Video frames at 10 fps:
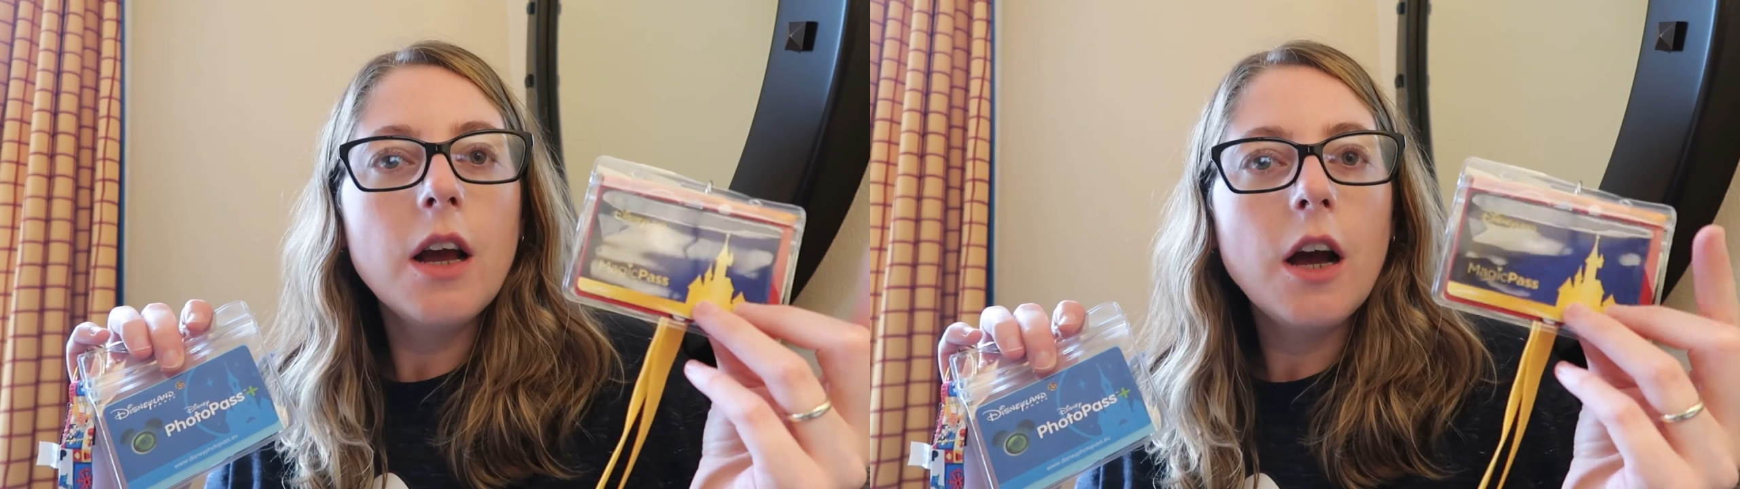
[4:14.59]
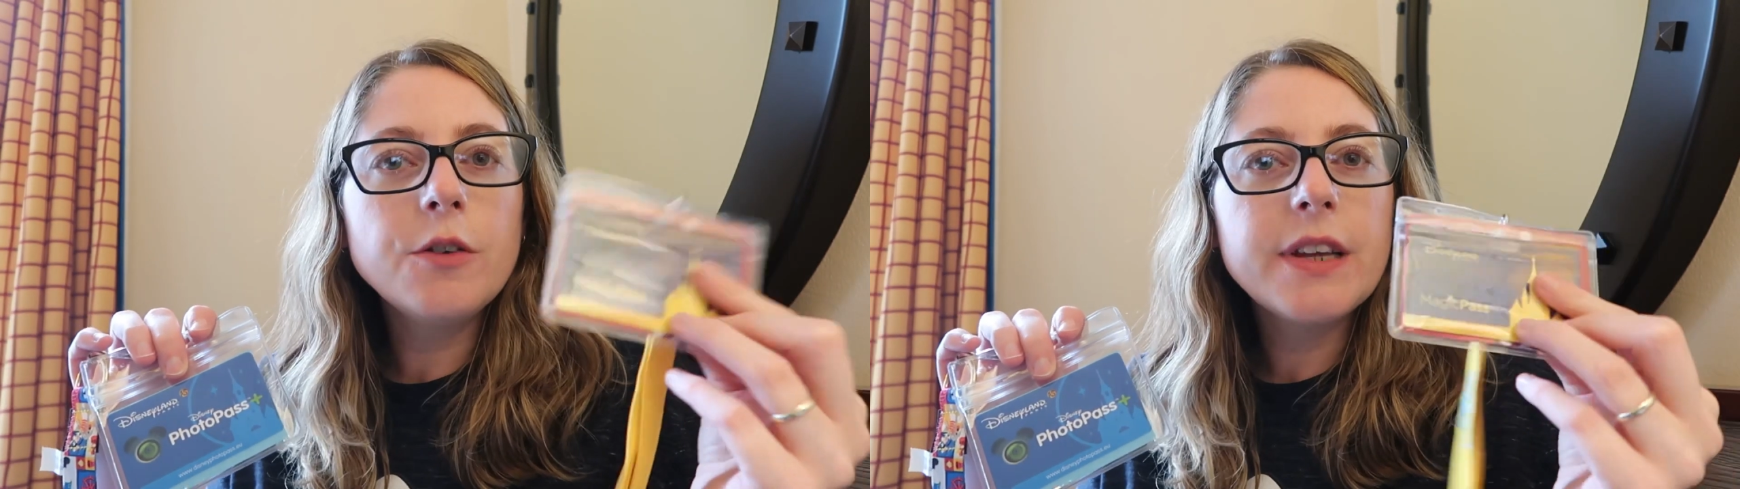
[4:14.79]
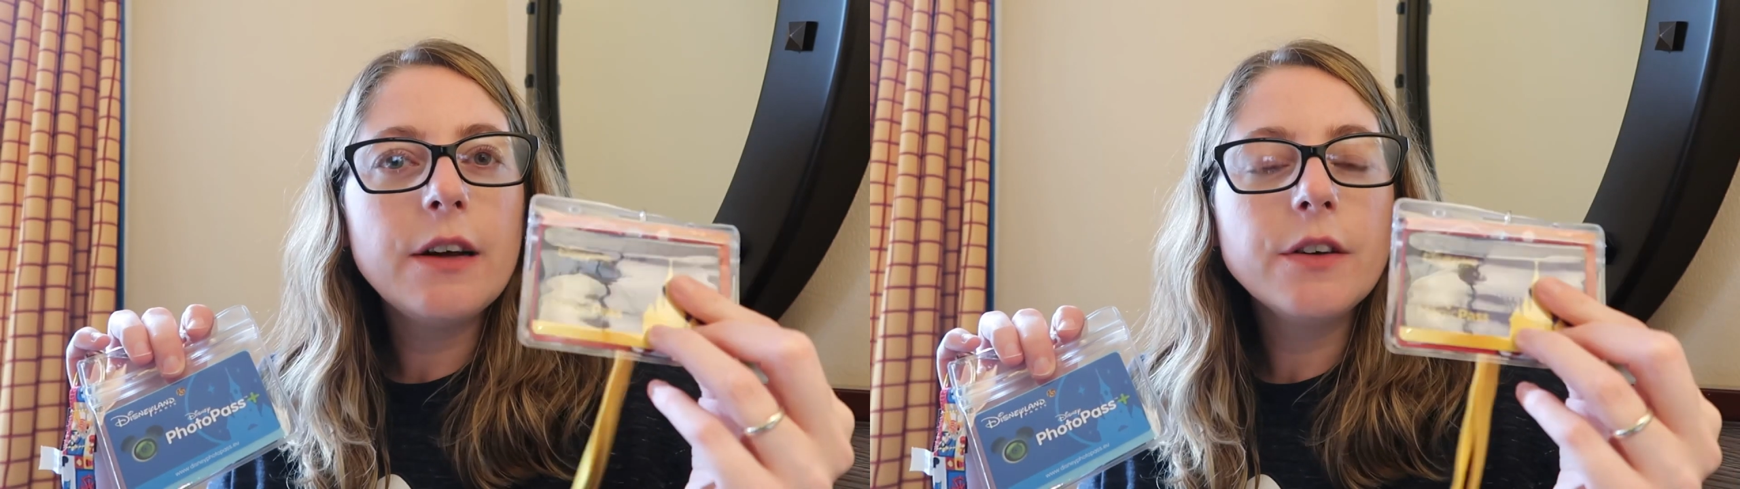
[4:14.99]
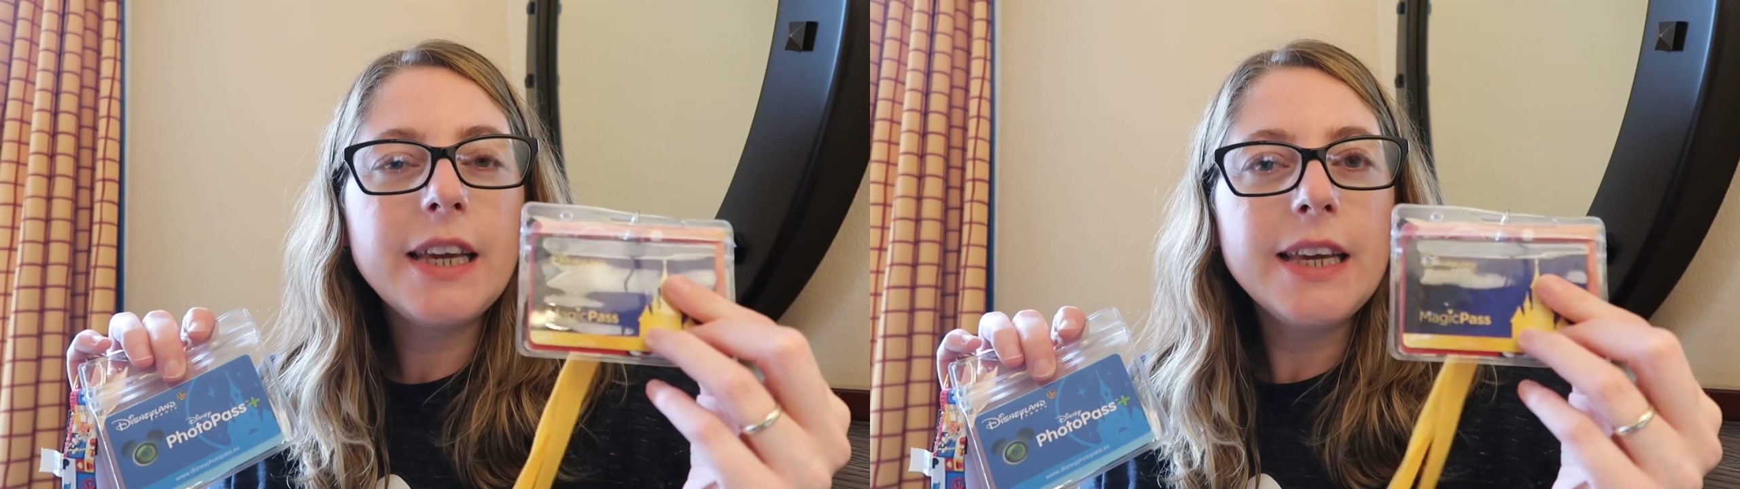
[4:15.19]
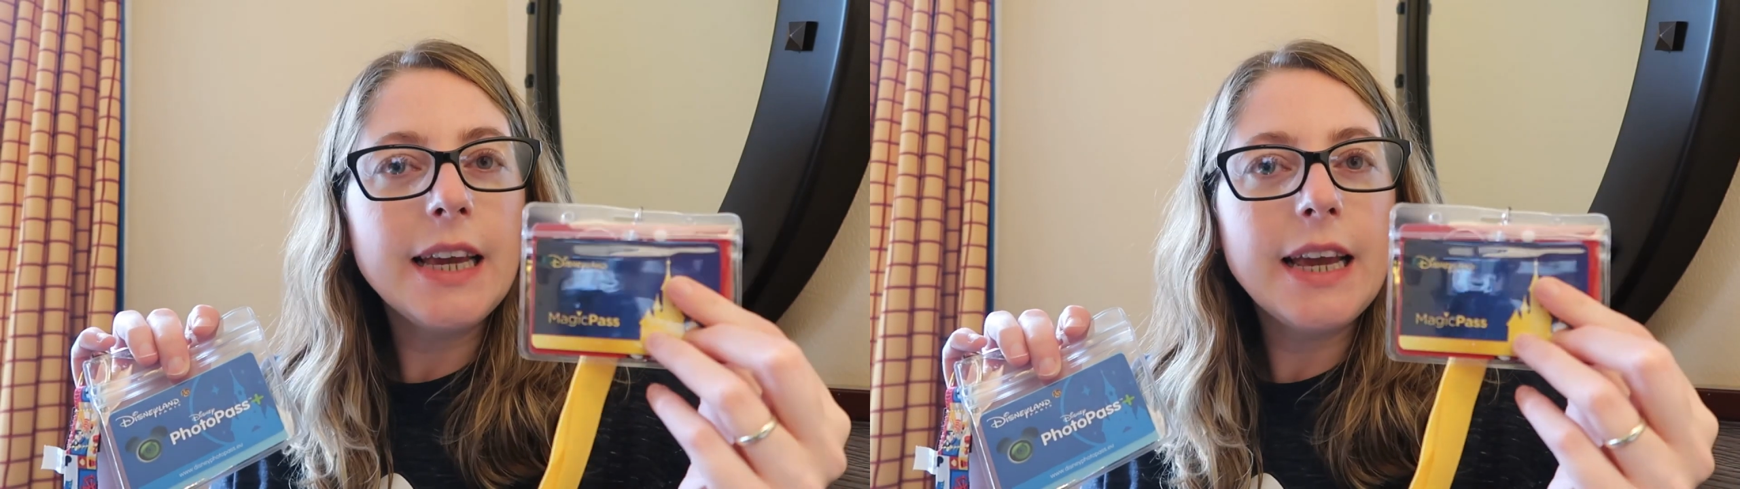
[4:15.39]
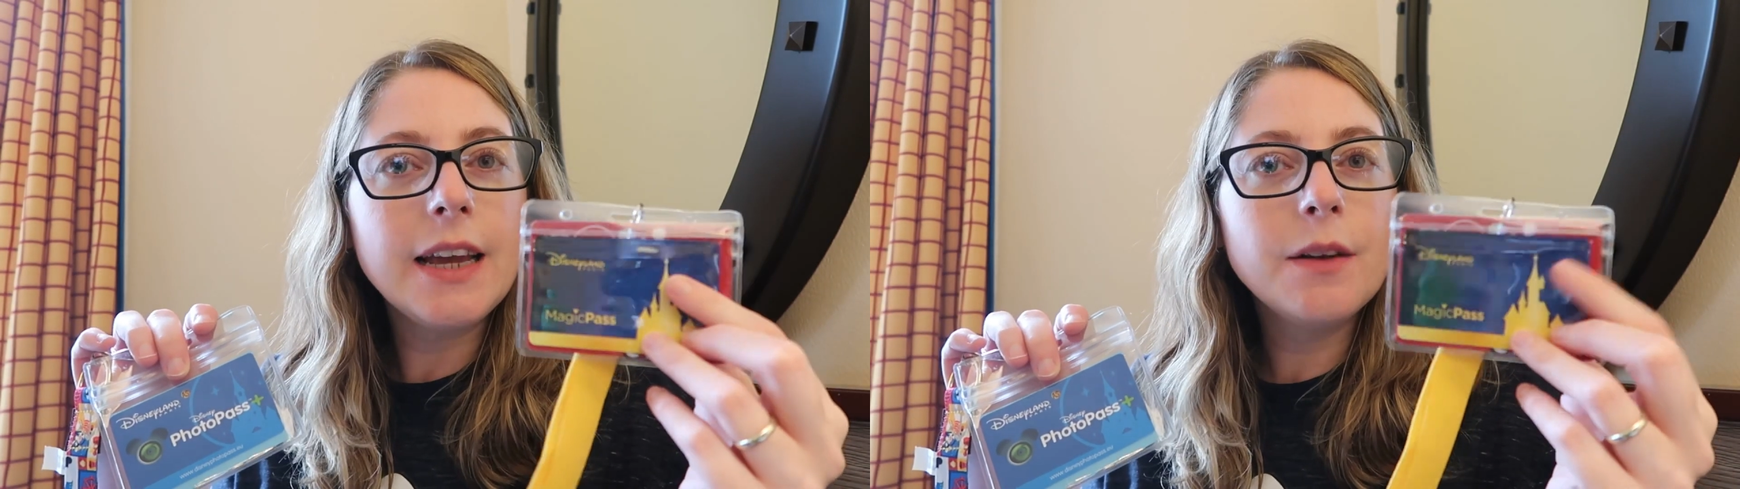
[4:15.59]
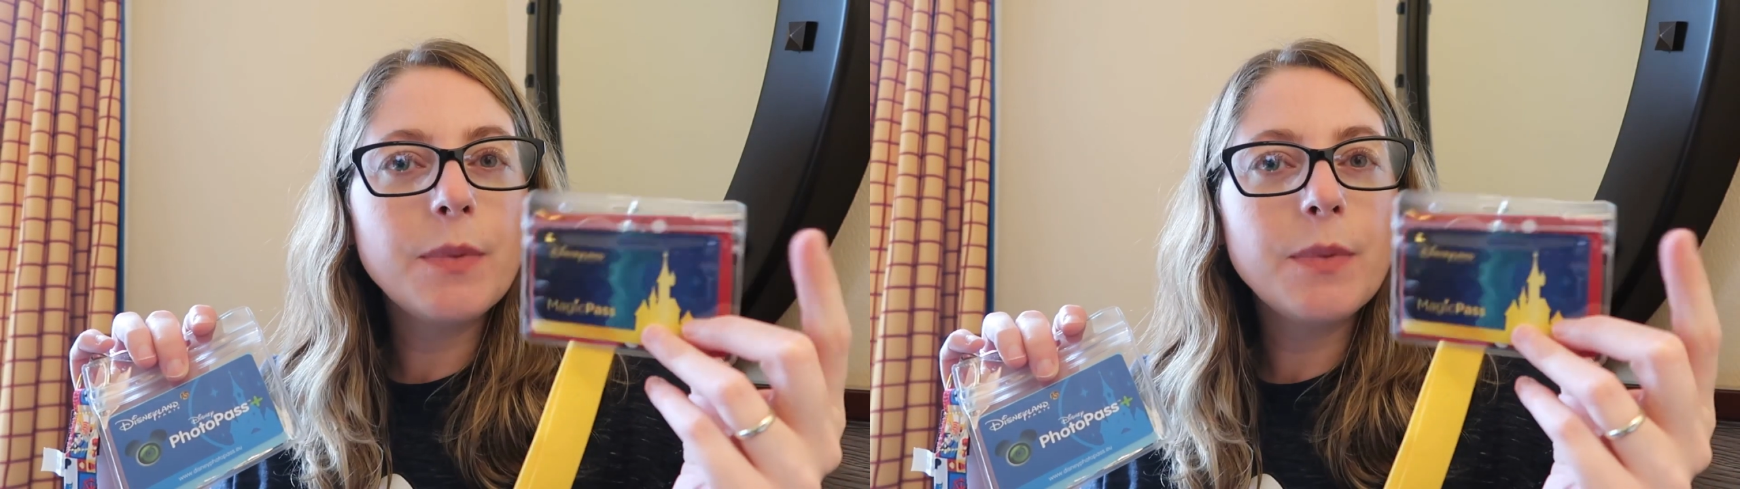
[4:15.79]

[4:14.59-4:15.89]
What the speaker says: hotel key in,